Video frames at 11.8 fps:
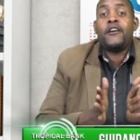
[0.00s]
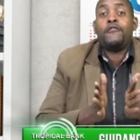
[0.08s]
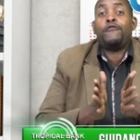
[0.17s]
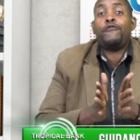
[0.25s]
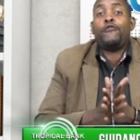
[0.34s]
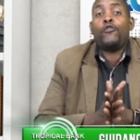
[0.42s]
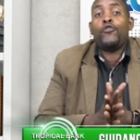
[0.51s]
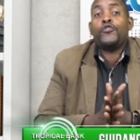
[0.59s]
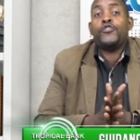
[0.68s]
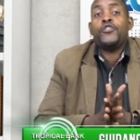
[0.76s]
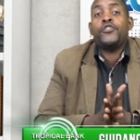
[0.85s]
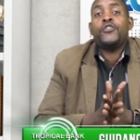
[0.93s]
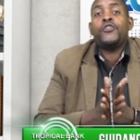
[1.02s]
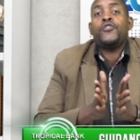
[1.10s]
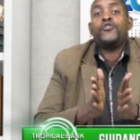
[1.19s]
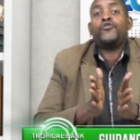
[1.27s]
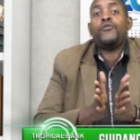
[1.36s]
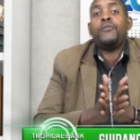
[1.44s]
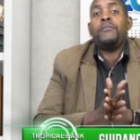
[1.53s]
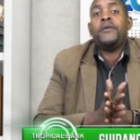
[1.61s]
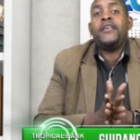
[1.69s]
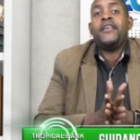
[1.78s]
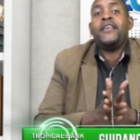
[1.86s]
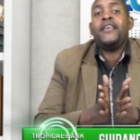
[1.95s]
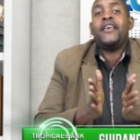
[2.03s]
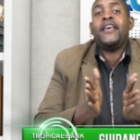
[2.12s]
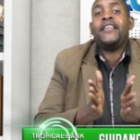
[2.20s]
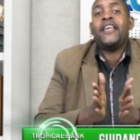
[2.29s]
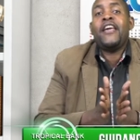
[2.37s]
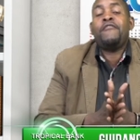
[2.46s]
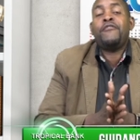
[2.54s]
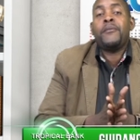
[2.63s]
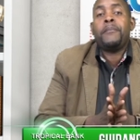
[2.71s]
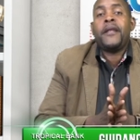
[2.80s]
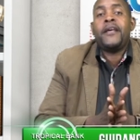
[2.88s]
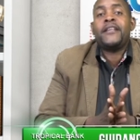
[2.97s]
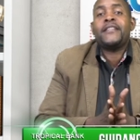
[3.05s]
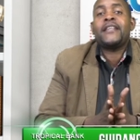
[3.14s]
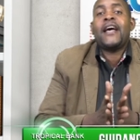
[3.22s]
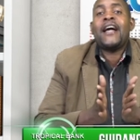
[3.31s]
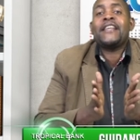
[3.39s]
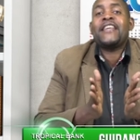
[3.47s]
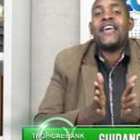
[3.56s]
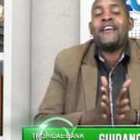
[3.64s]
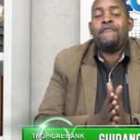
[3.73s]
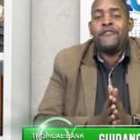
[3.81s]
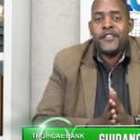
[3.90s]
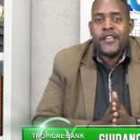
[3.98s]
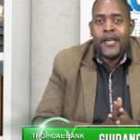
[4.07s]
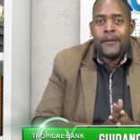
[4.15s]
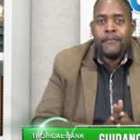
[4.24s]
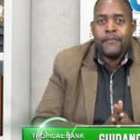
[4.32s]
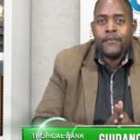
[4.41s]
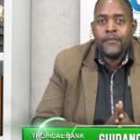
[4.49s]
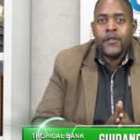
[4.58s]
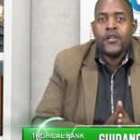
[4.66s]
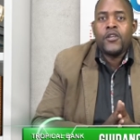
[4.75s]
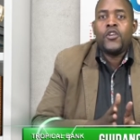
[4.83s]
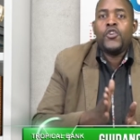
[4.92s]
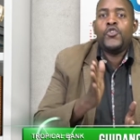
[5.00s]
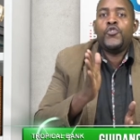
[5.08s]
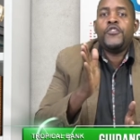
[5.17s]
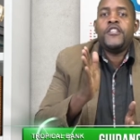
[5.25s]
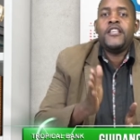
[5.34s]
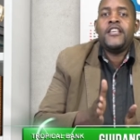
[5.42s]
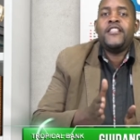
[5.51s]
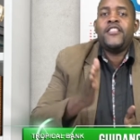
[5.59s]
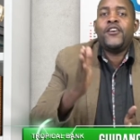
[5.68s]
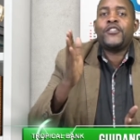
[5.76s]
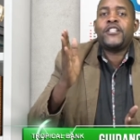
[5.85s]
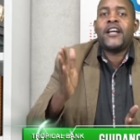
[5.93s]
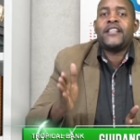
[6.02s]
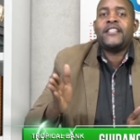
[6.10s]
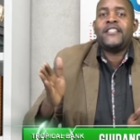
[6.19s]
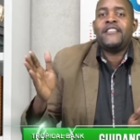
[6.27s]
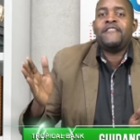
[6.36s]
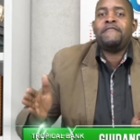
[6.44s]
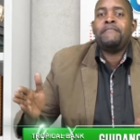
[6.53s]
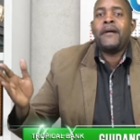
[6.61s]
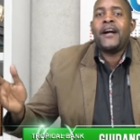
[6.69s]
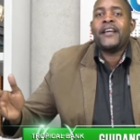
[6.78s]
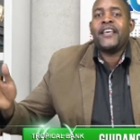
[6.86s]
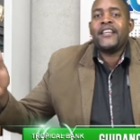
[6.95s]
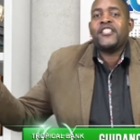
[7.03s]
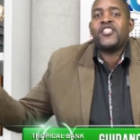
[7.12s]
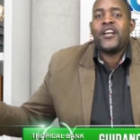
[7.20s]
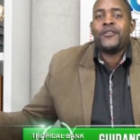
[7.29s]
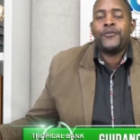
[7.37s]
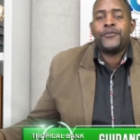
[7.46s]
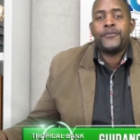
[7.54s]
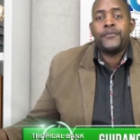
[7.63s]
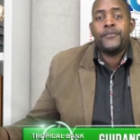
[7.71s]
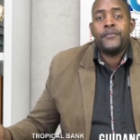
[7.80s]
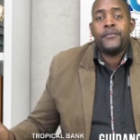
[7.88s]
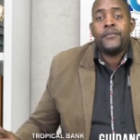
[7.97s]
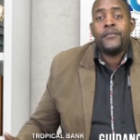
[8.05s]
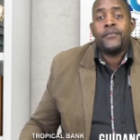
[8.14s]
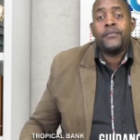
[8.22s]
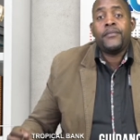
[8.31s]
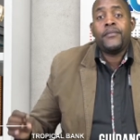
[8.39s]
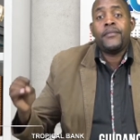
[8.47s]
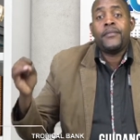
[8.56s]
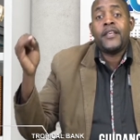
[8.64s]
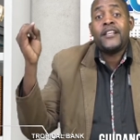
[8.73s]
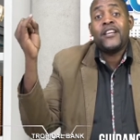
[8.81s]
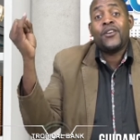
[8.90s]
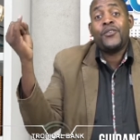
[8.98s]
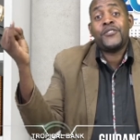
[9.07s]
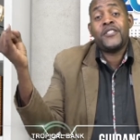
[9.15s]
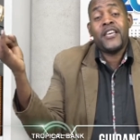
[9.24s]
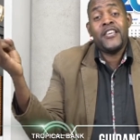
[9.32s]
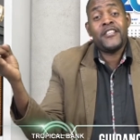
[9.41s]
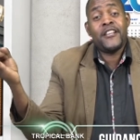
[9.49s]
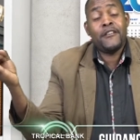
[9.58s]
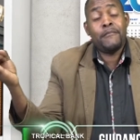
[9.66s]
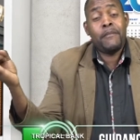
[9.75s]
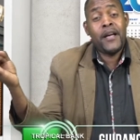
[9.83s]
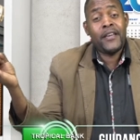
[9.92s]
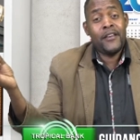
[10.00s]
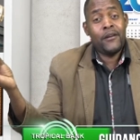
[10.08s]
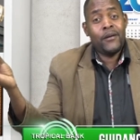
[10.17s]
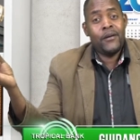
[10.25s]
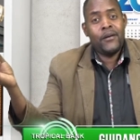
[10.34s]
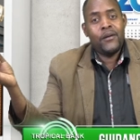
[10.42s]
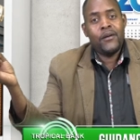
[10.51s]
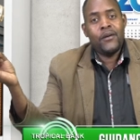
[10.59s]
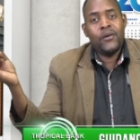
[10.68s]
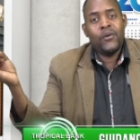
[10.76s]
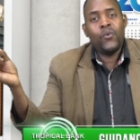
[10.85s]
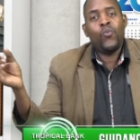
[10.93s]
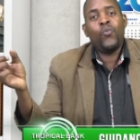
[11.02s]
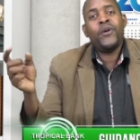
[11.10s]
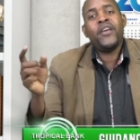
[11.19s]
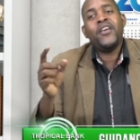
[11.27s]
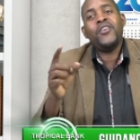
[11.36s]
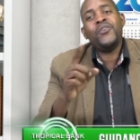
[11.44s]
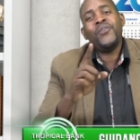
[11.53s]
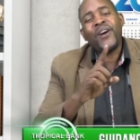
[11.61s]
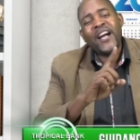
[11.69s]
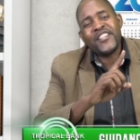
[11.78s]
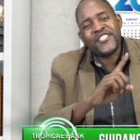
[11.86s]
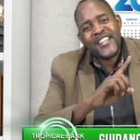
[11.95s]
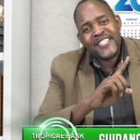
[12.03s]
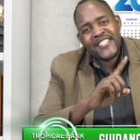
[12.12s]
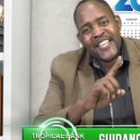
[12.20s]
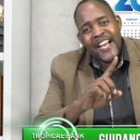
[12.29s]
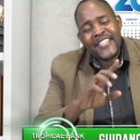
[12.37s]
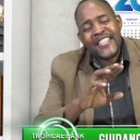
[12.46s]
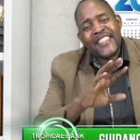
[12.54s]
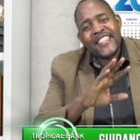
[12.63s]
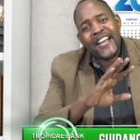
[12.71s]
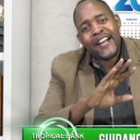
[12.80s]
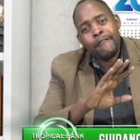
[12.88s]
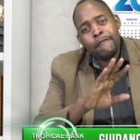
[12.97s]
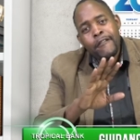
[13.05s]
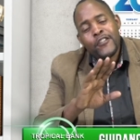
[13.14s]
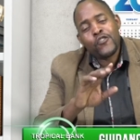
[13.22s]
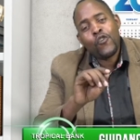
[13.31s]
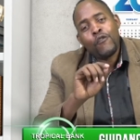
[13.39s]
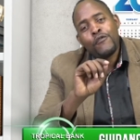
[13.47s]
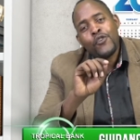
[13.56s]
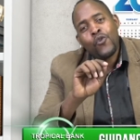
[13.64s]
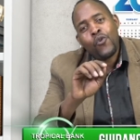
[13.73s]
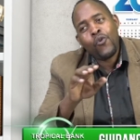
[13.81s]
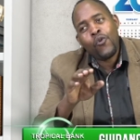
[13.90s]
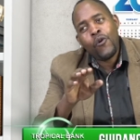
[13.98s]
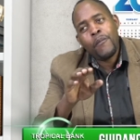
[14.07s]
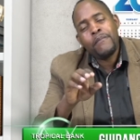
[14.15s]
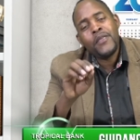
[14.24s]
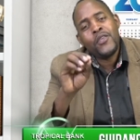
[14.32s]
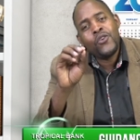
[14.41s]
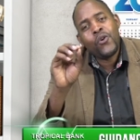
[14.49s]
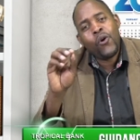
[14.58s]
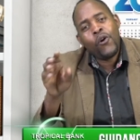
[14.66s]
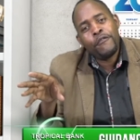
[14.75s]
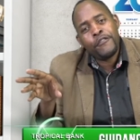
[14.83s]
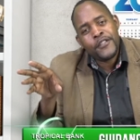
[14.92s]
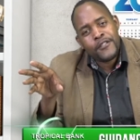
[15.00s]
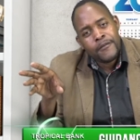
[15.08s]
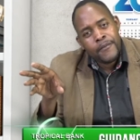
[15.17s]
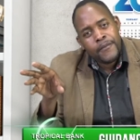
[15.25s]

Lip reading: afford to be in every place at every time. You need the alternative banking channels. That includes the internet banking, where you can transact in the comfort of your home, your office,